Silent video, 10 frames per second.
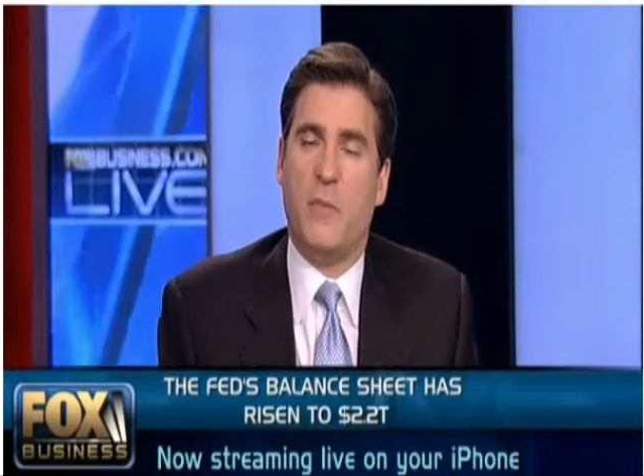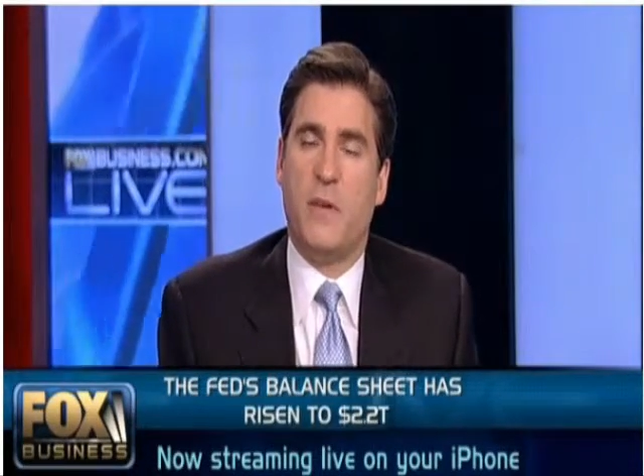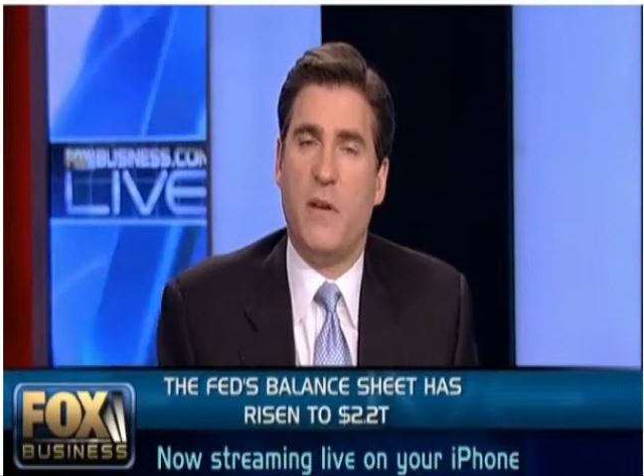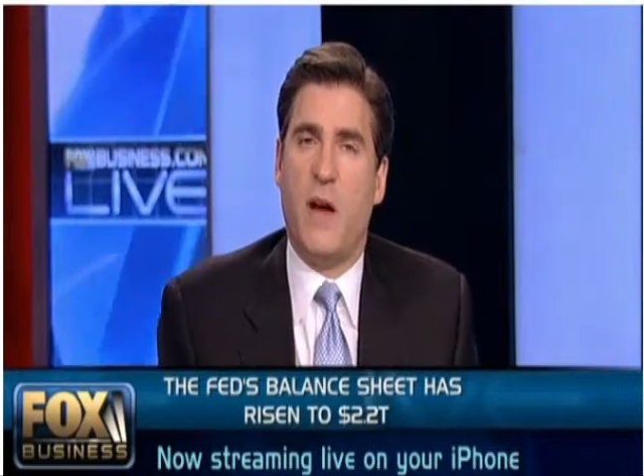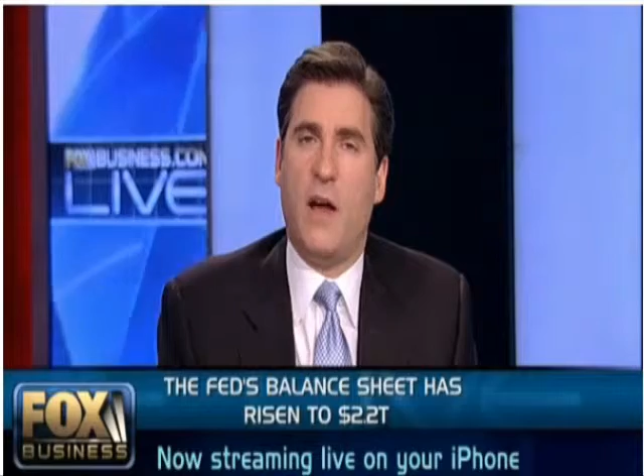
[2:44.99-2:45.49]

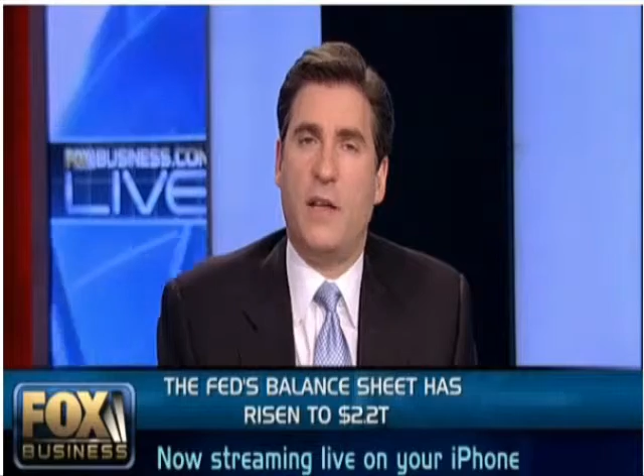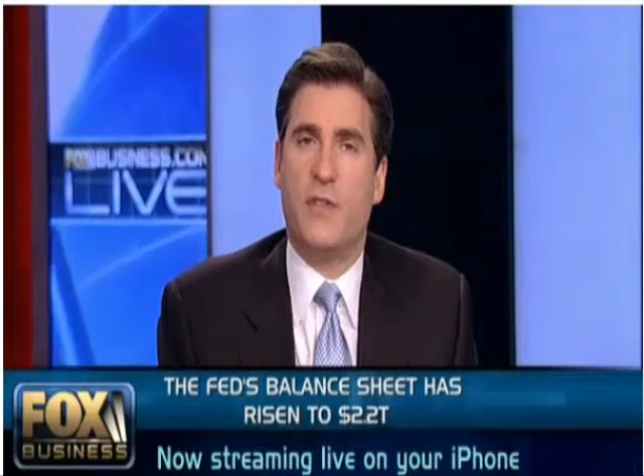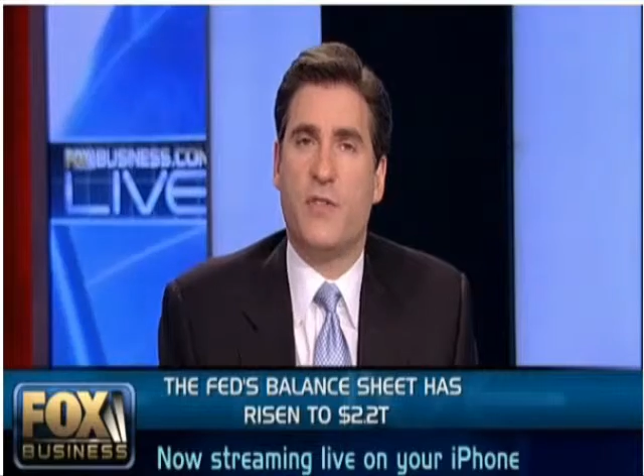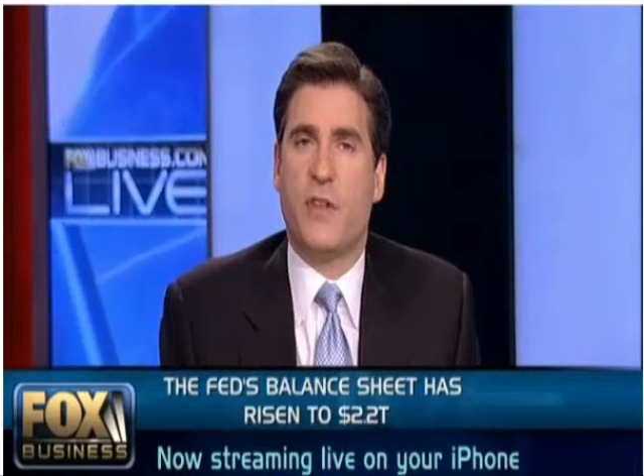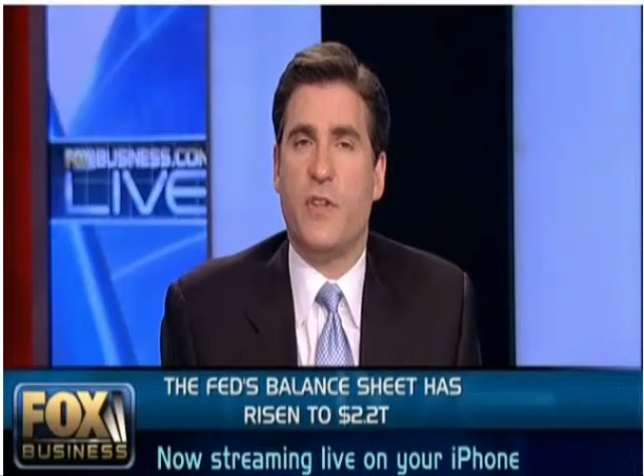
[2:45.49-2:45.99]
but not
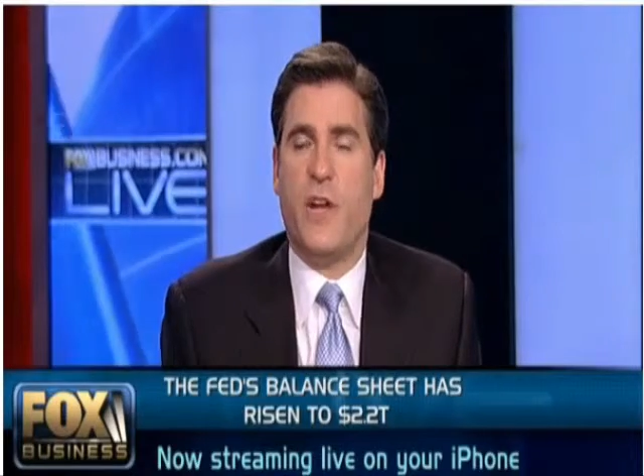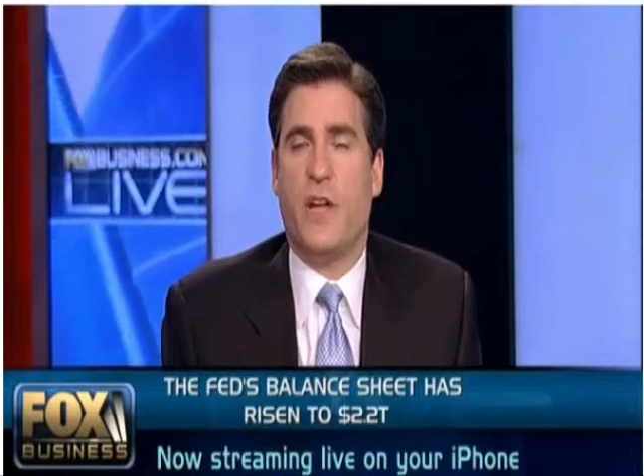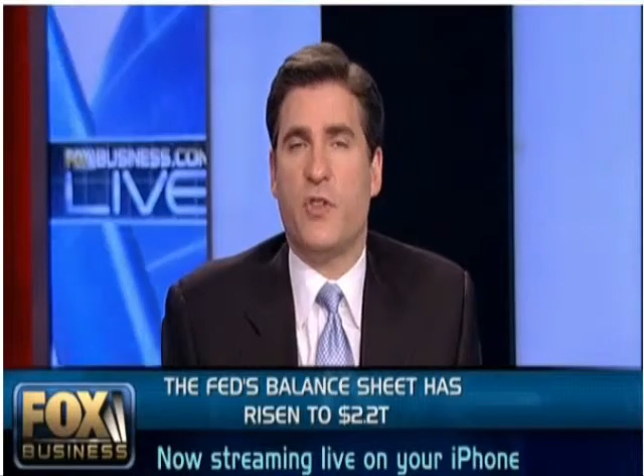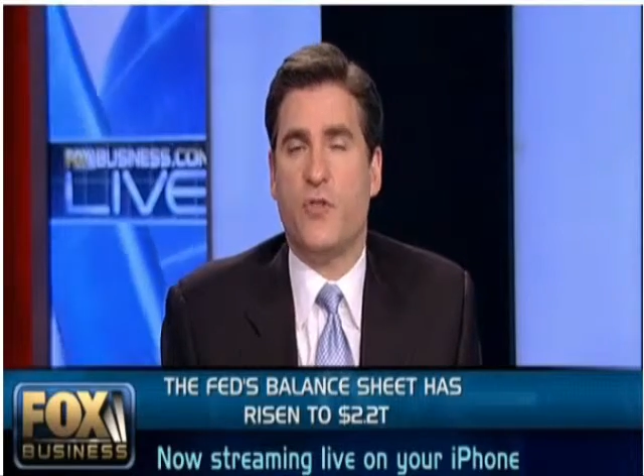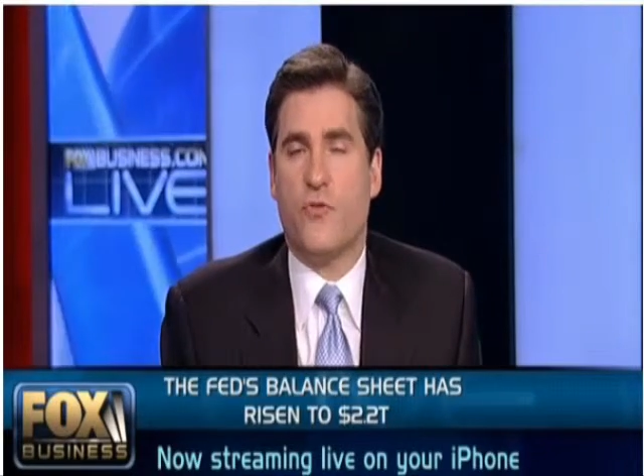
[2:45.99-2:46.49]
in such
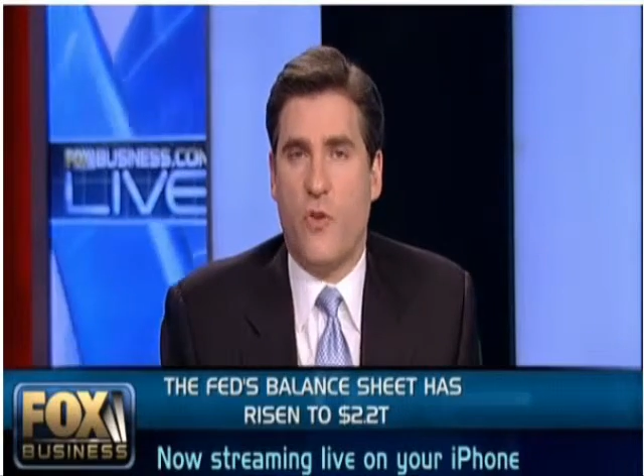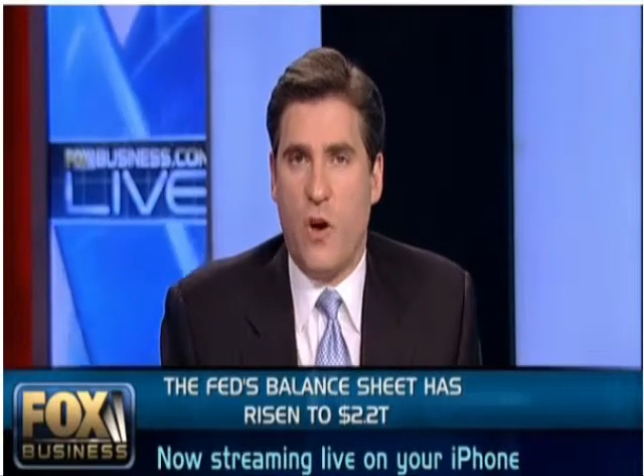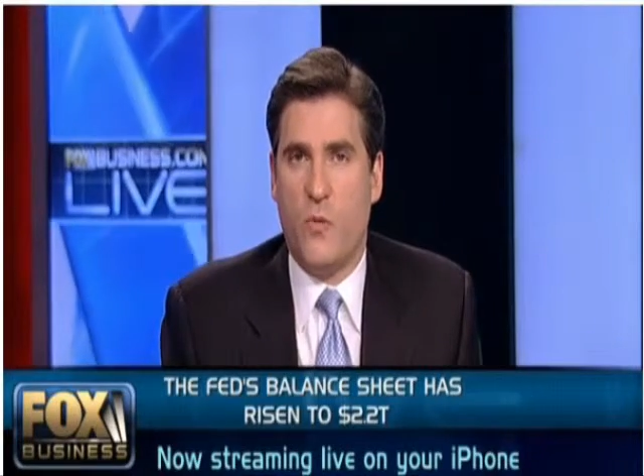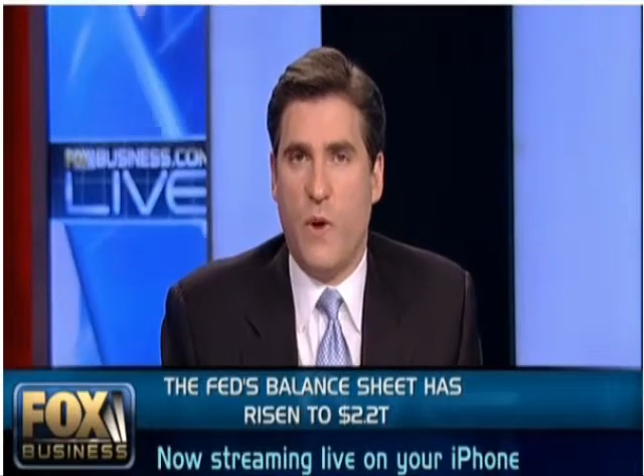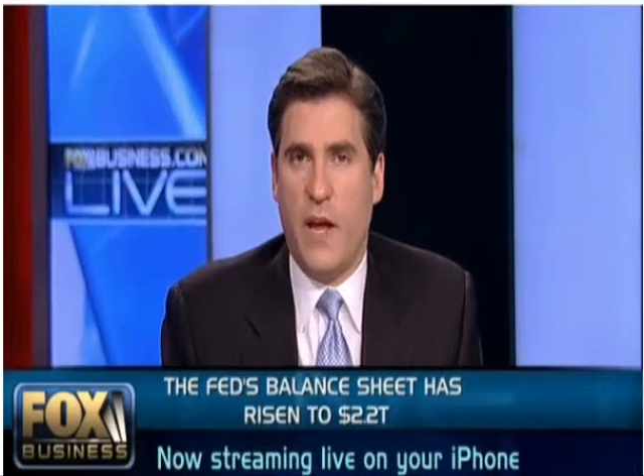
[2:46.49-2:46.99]
a
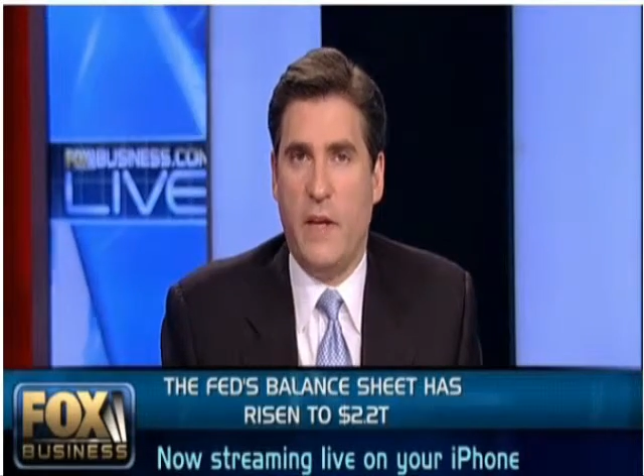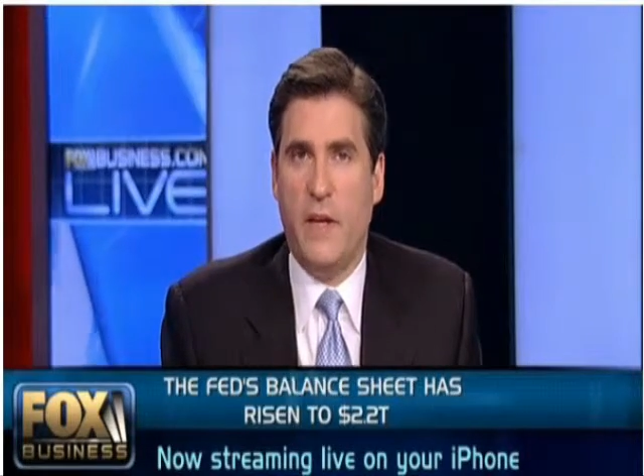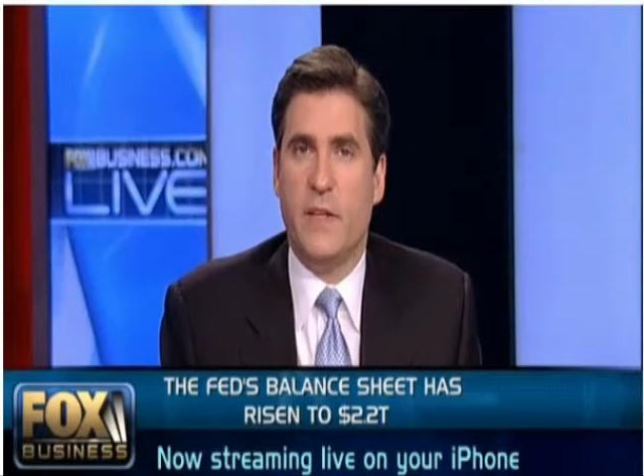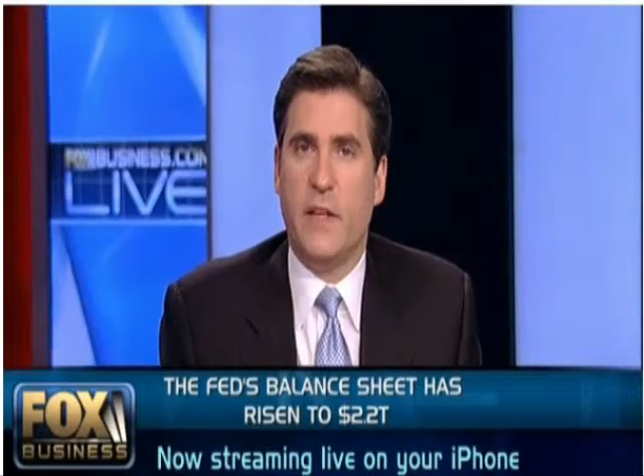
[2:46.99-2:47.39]
strong way